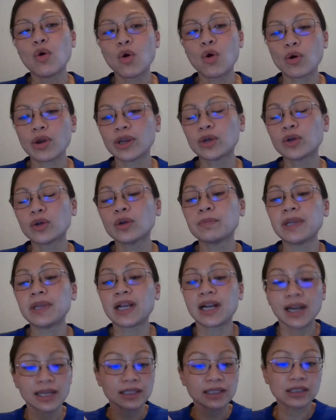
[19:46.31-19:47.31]
or it could
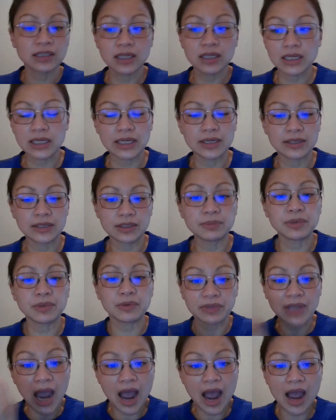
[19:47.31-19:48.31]
be clustered in terms
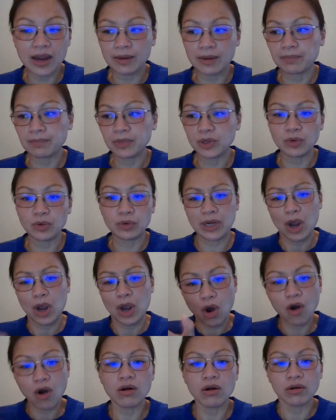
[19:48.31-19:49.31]
of time.
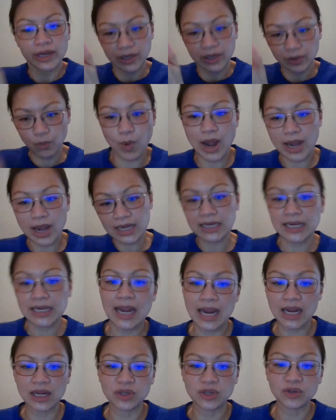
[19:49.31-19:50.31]
They're all in one day.